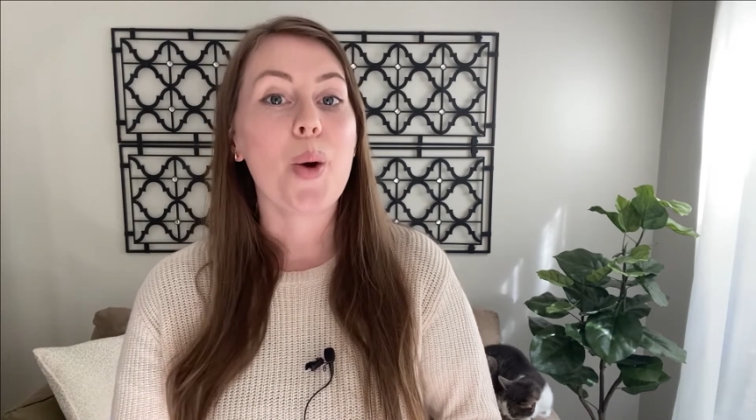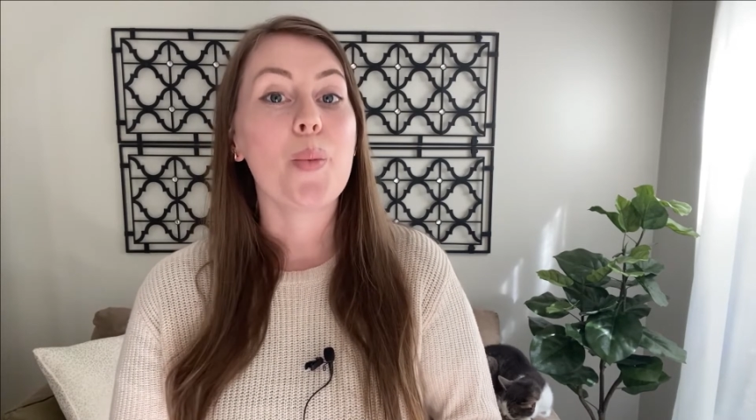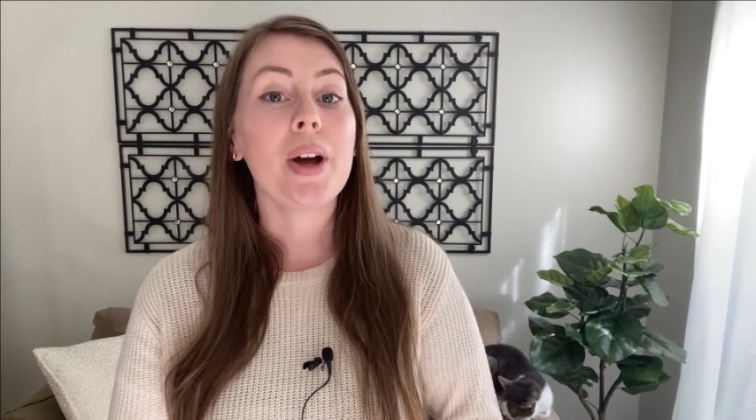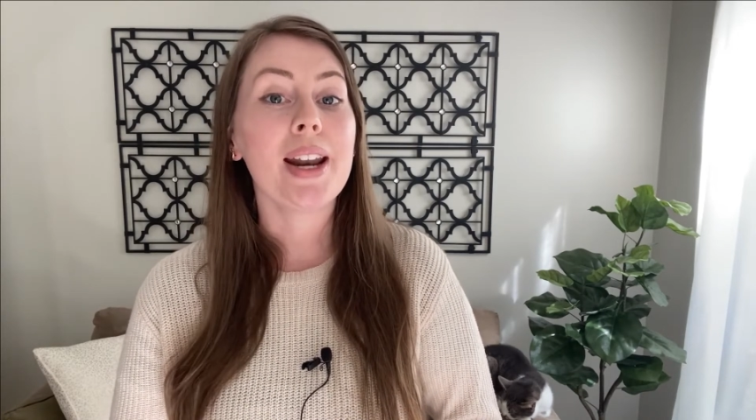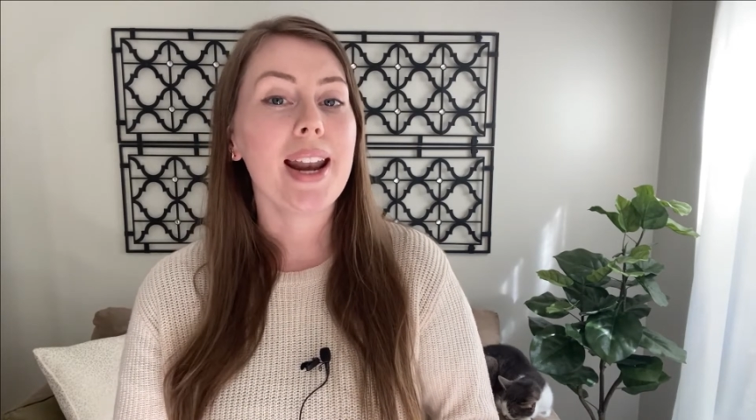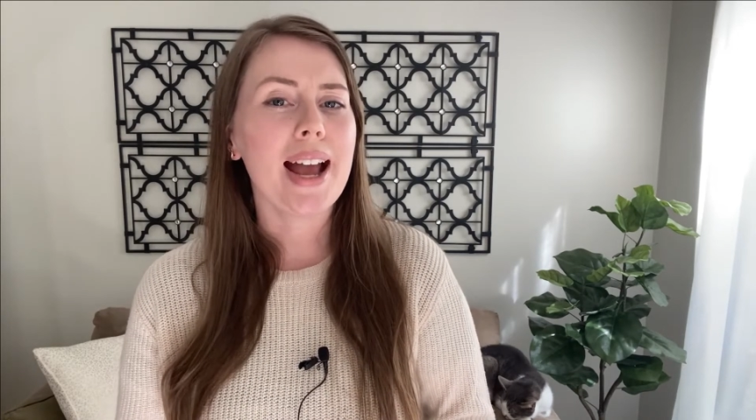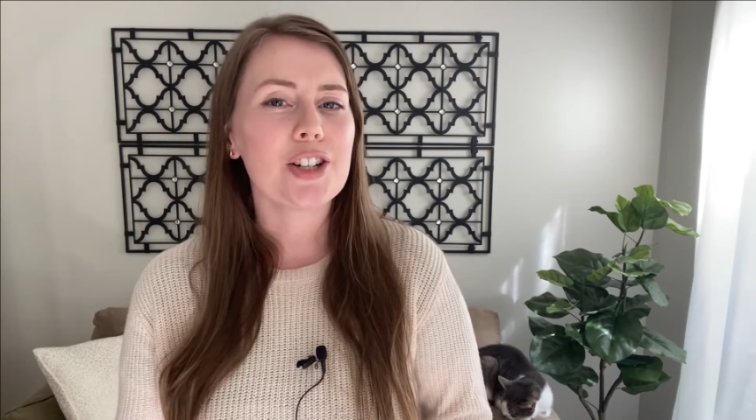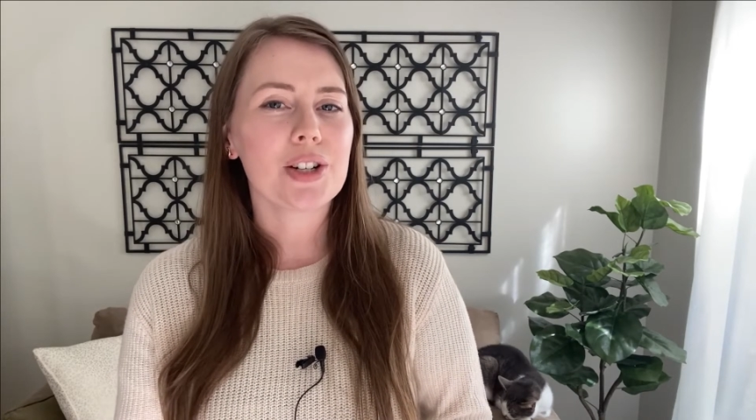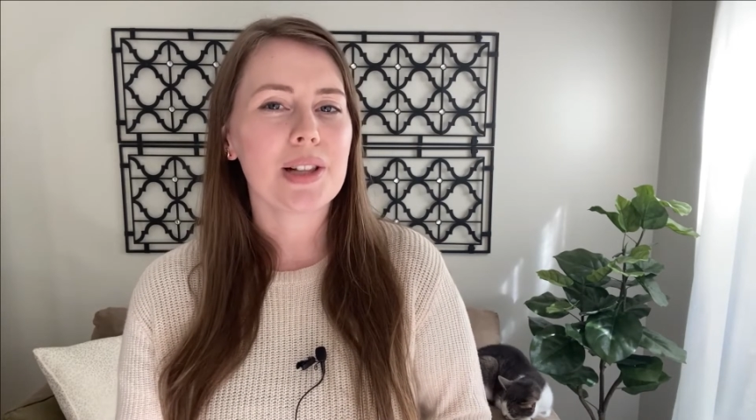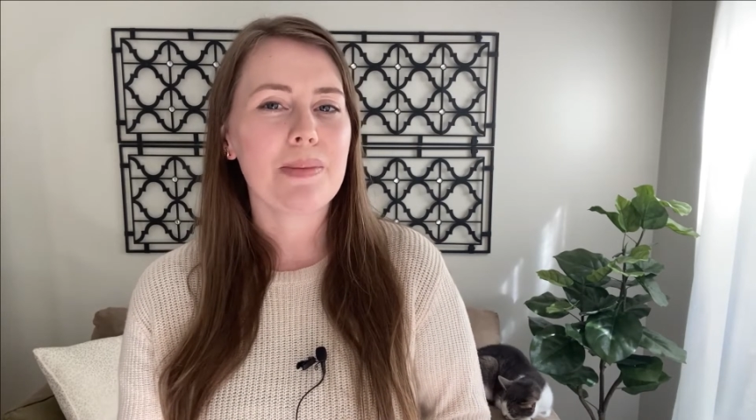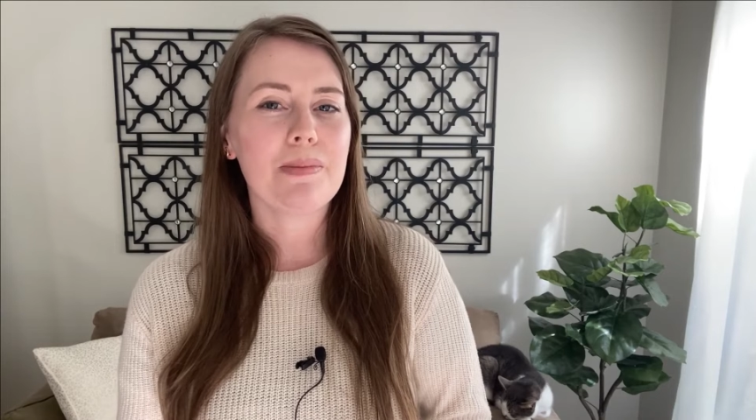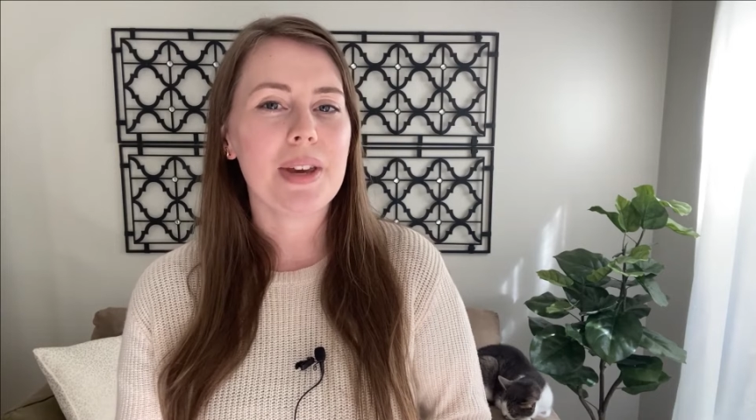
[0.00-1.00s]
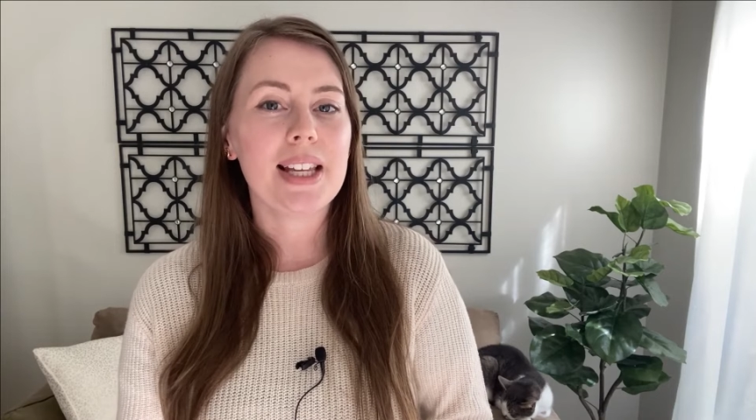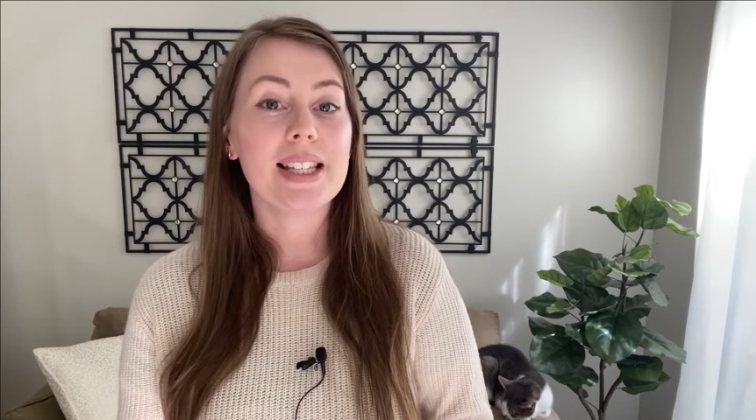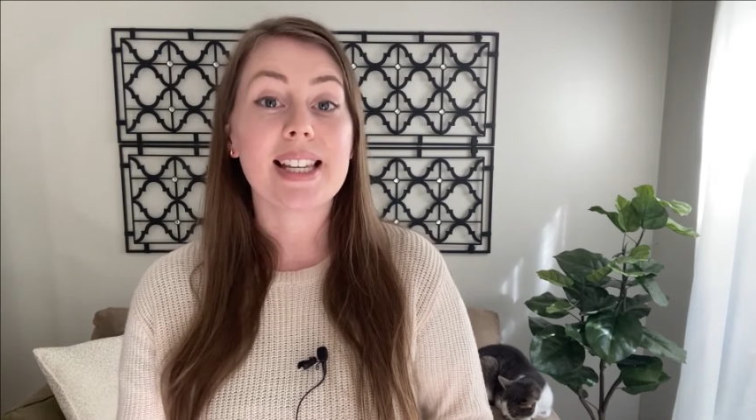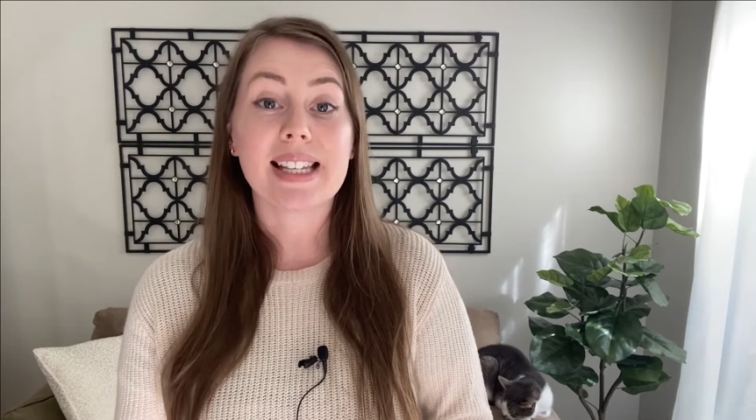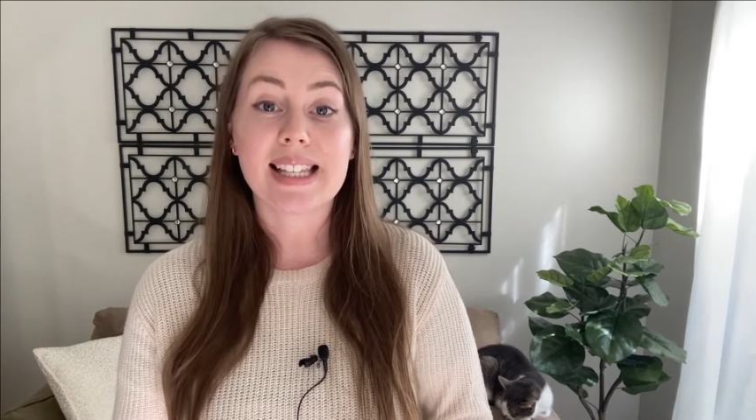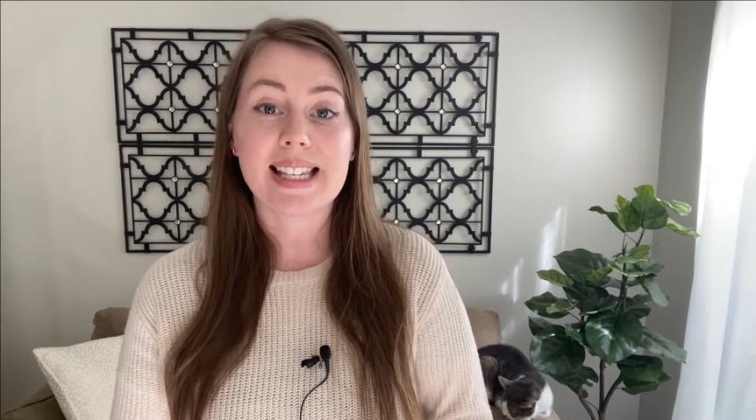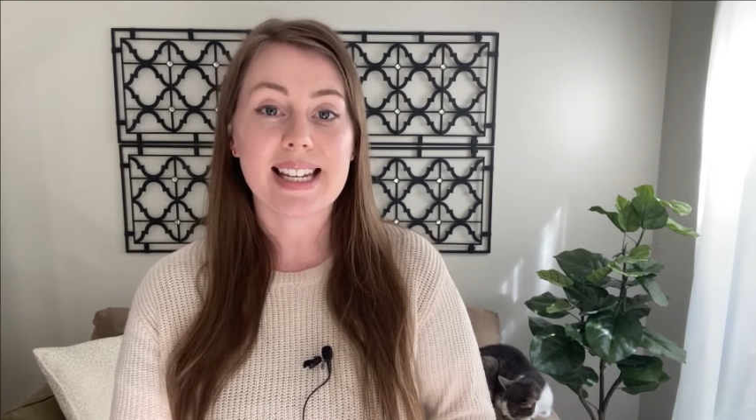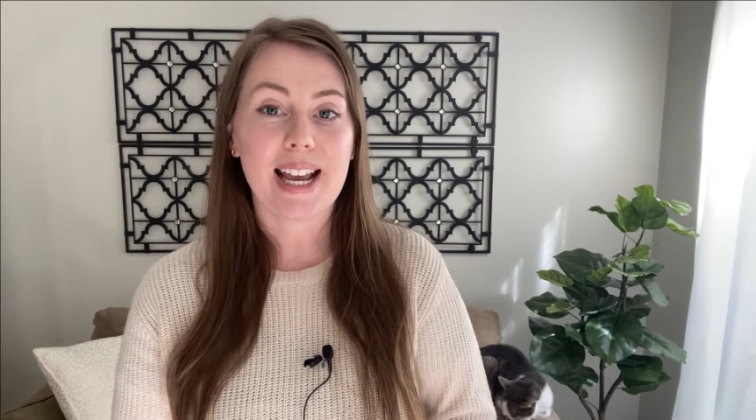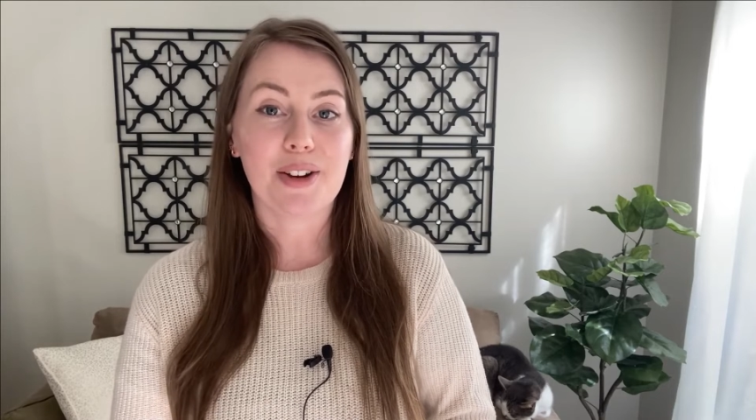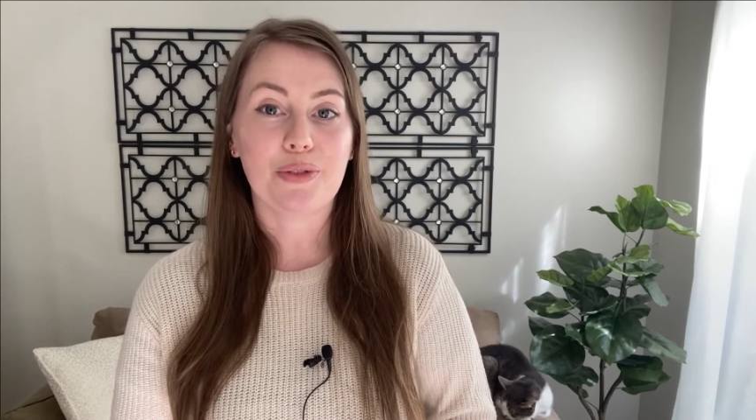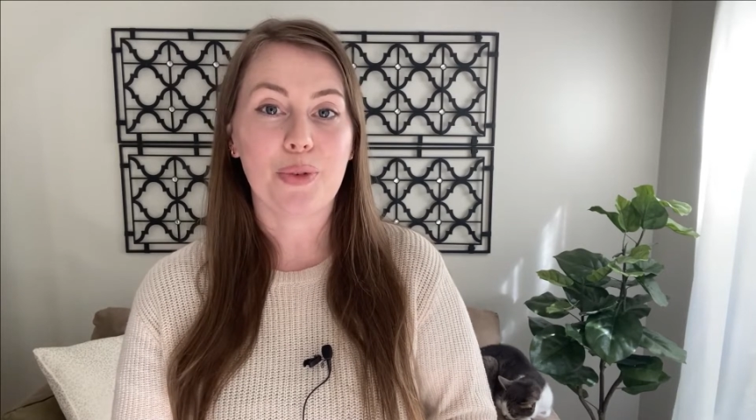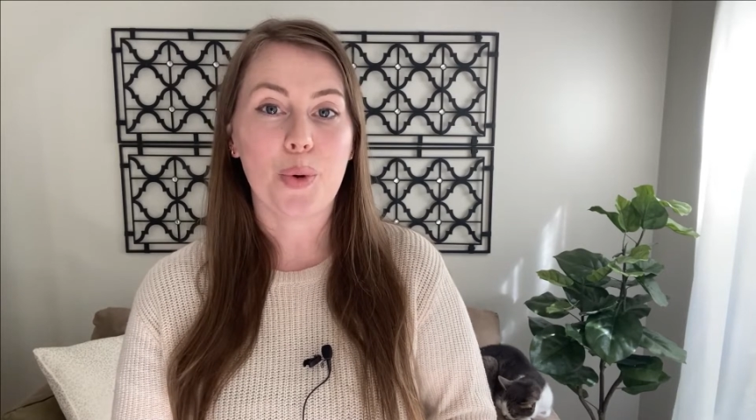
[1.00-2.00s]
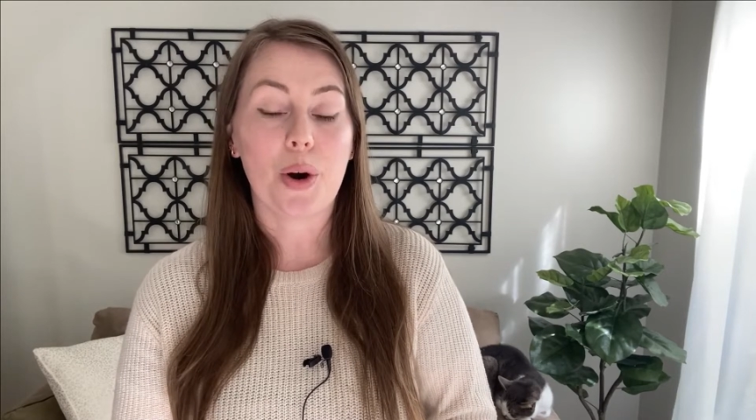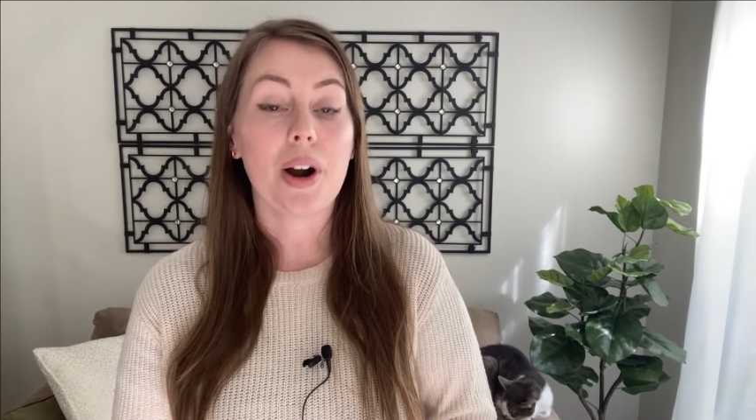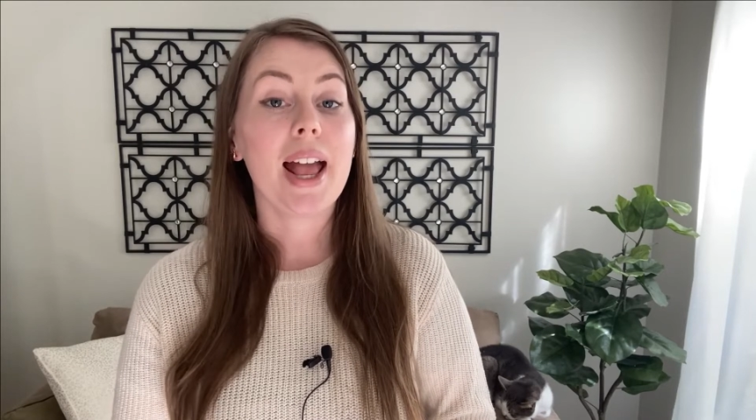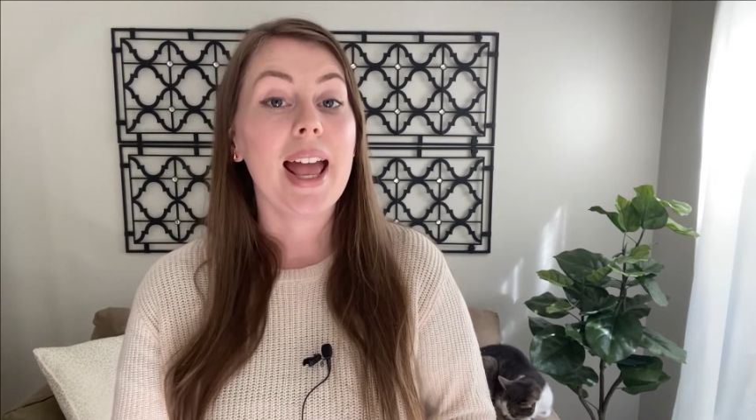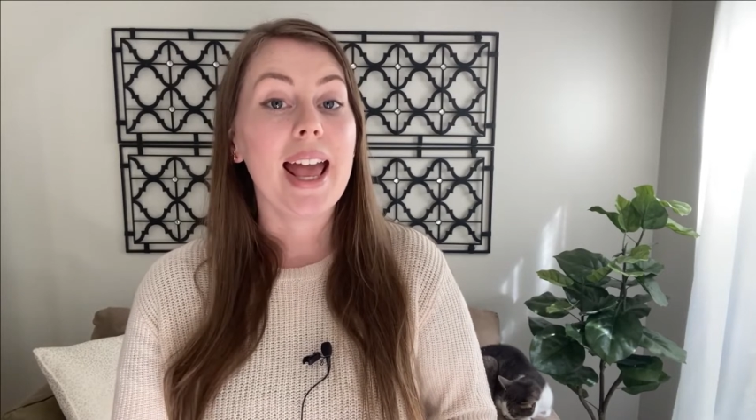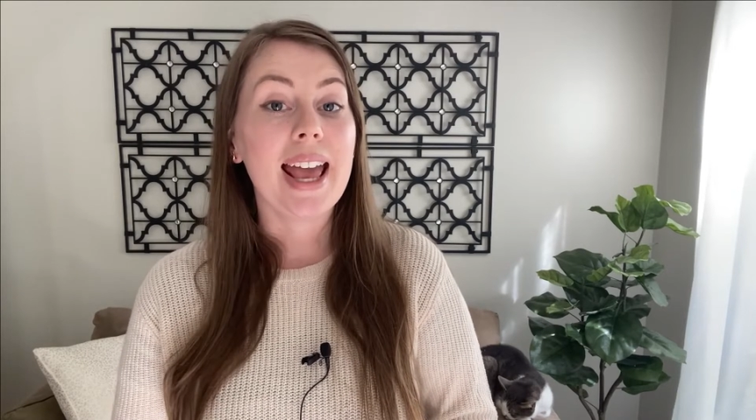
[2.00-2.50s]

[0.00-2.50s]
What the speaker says: what it actually means and stands for,